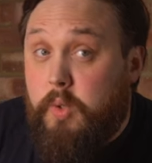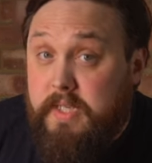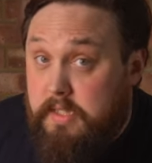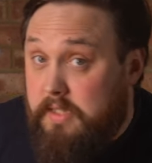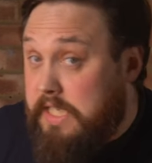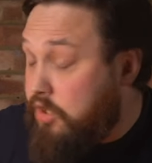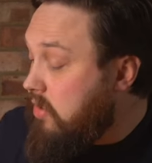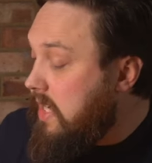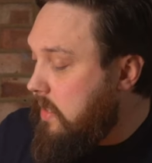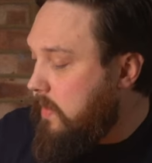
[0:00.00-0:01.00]
question
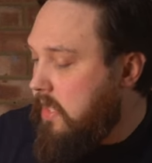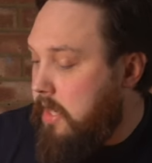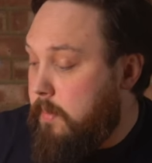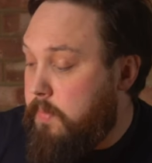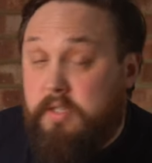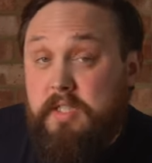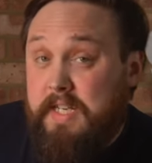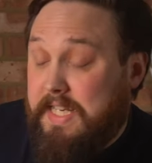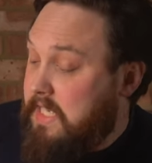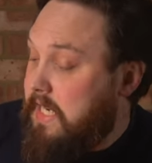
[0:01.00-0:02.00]
intrigued me because
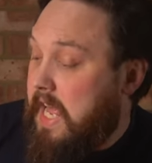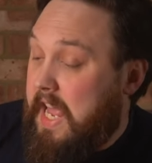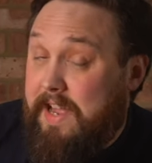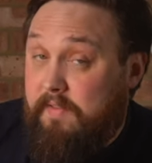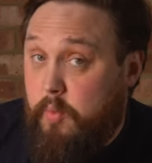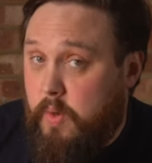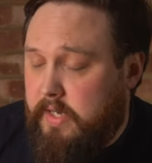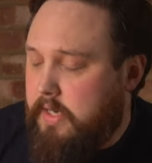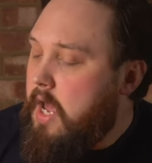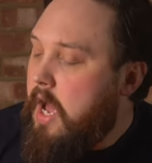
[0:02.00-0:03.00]
I actually have
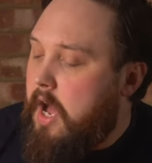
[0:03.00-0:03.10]
one.